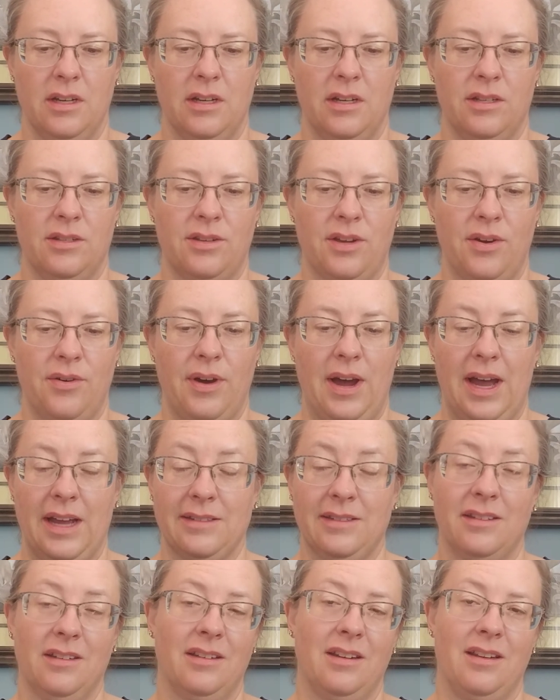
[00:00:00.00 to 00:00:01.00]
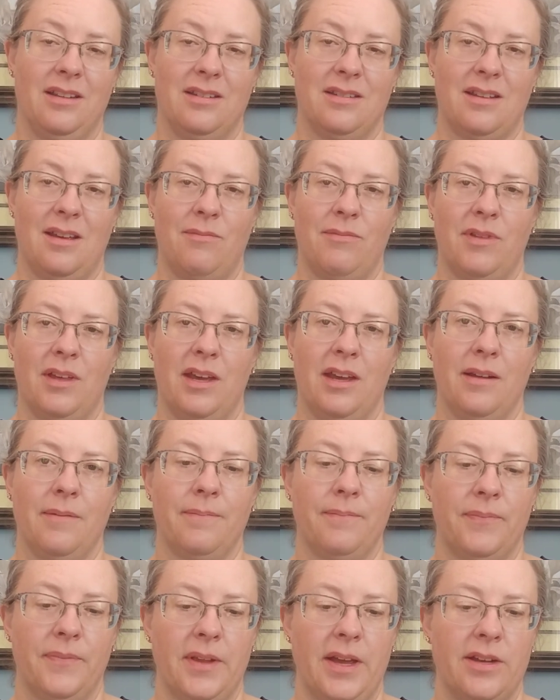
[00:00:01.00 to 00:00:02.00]
So I still do the same thing.
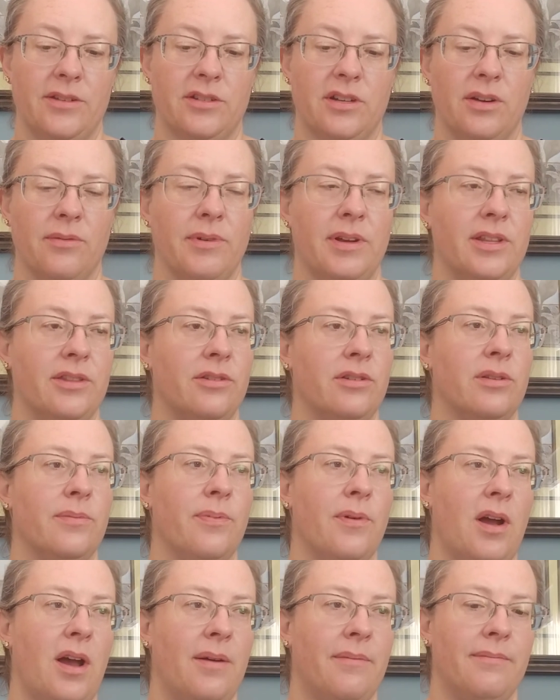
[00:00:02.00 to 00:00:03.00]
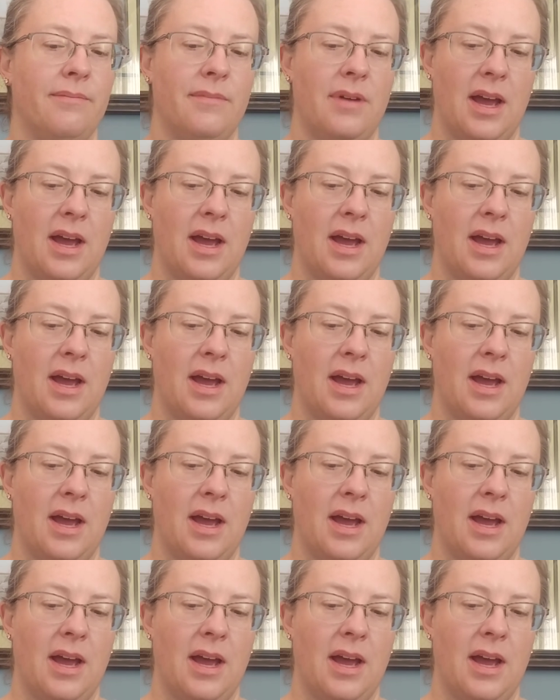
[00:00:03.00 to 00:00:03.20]
I start reading through the problem.